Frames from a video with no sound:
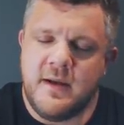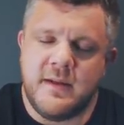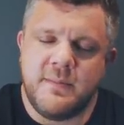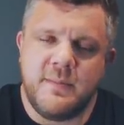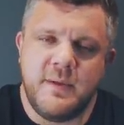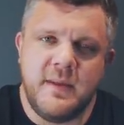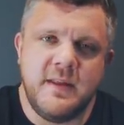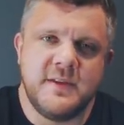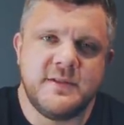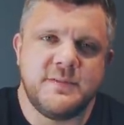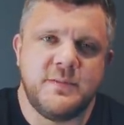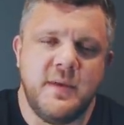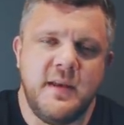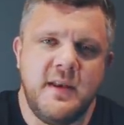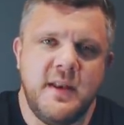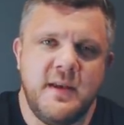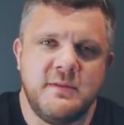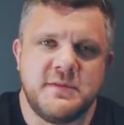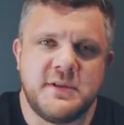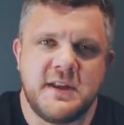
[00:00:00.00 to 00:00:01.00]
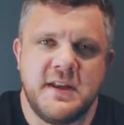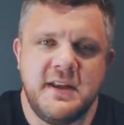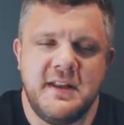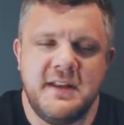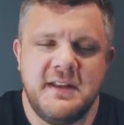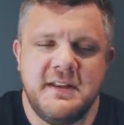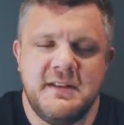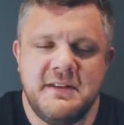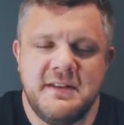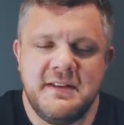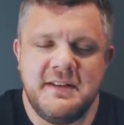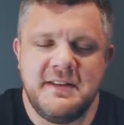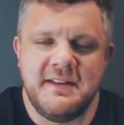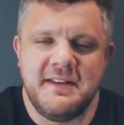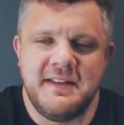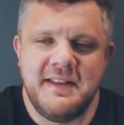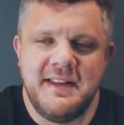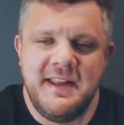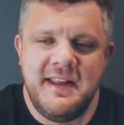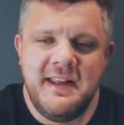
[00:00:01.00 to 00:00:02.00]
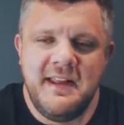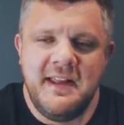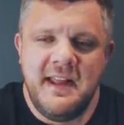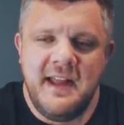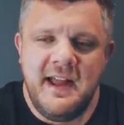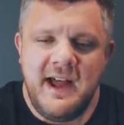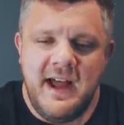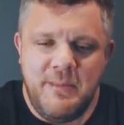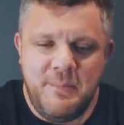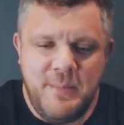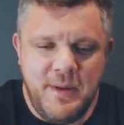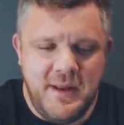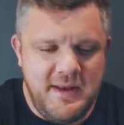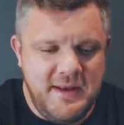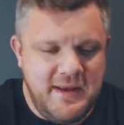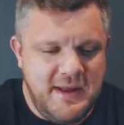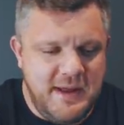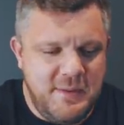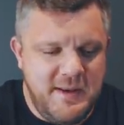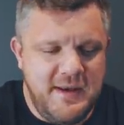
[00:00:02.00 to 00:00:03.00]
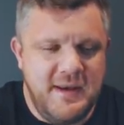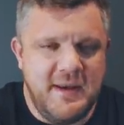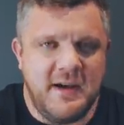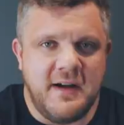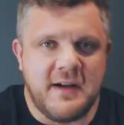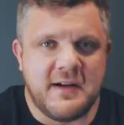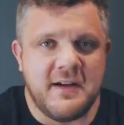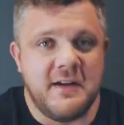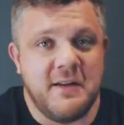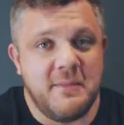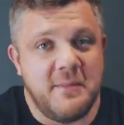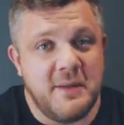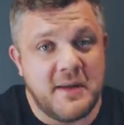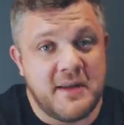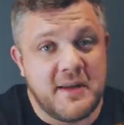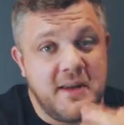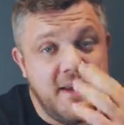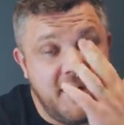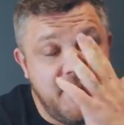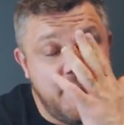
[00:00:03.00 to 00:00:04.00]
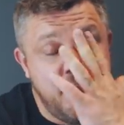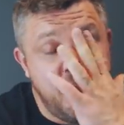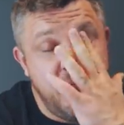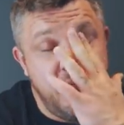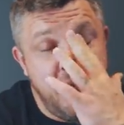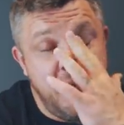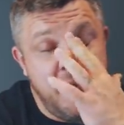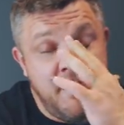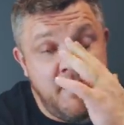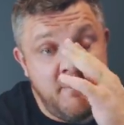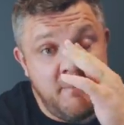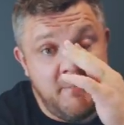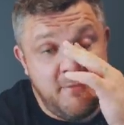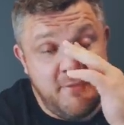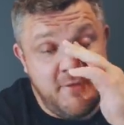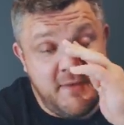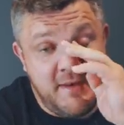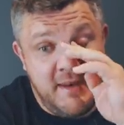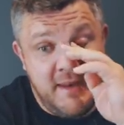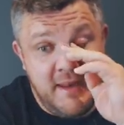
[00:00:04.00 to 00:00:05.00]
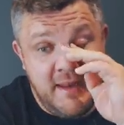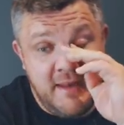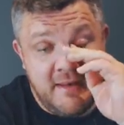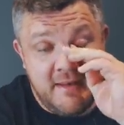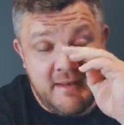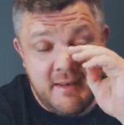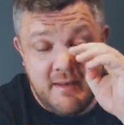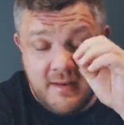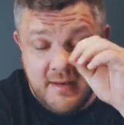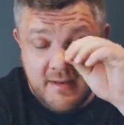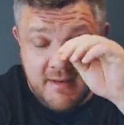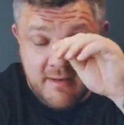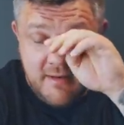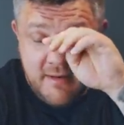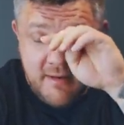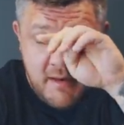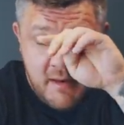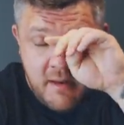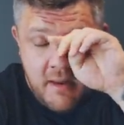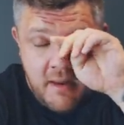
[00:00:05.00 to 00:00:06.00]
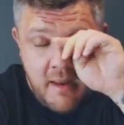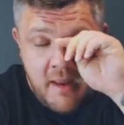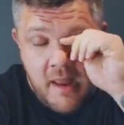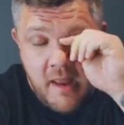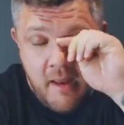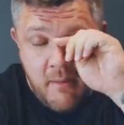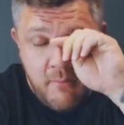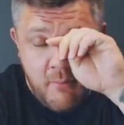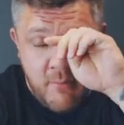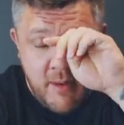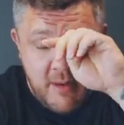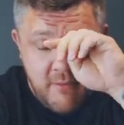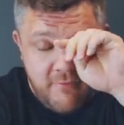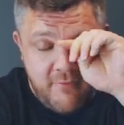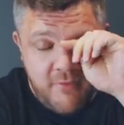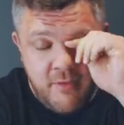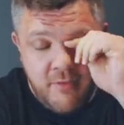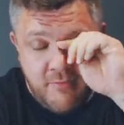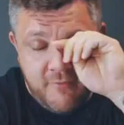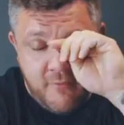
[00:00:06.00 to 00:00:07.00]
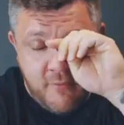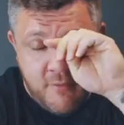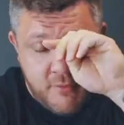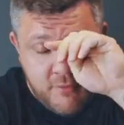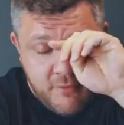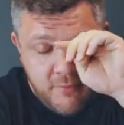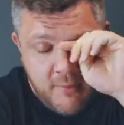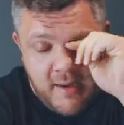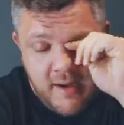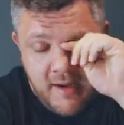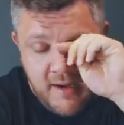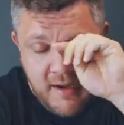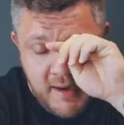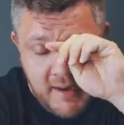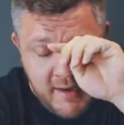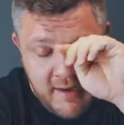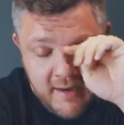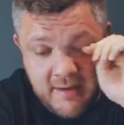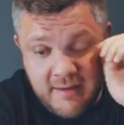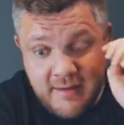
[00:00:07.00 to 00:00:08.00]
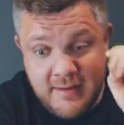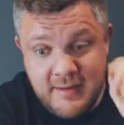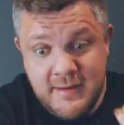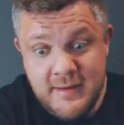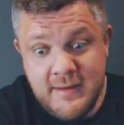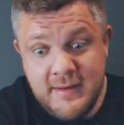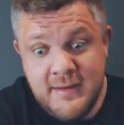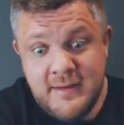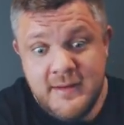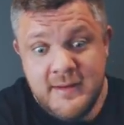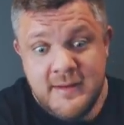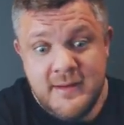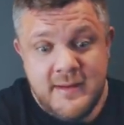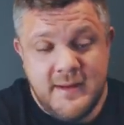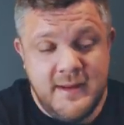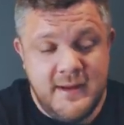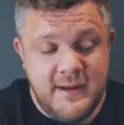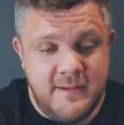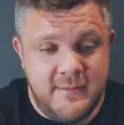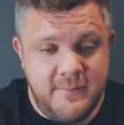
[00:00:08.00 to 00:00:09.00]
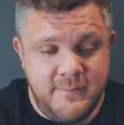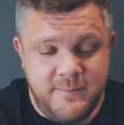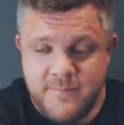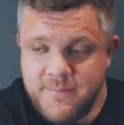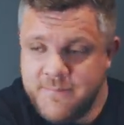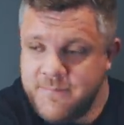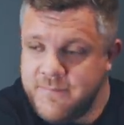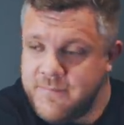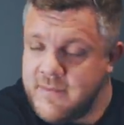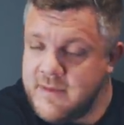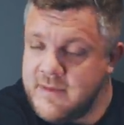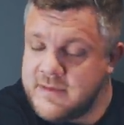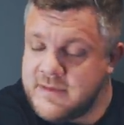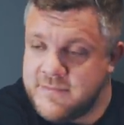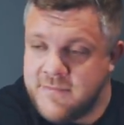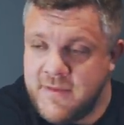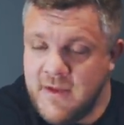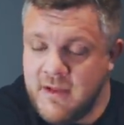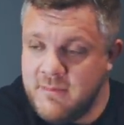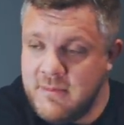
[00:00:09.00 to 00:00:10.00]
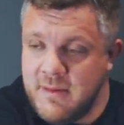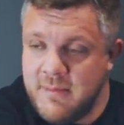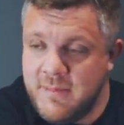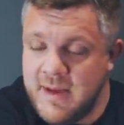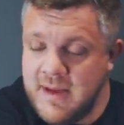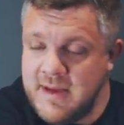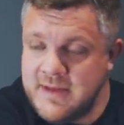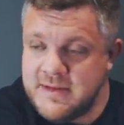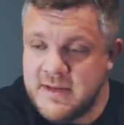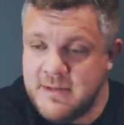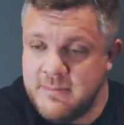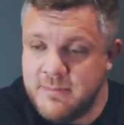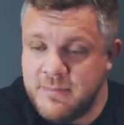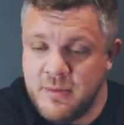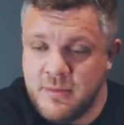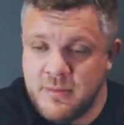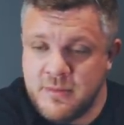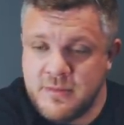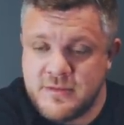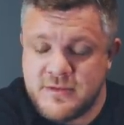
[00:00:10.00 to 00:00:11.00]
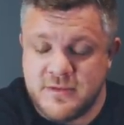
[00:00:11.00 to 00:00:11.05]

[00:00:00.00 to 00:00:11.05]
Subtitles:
By this point, I was kind of a bit knackered, a bit kind of fatigued, and went for the fourth one, and just felt my bicep pull.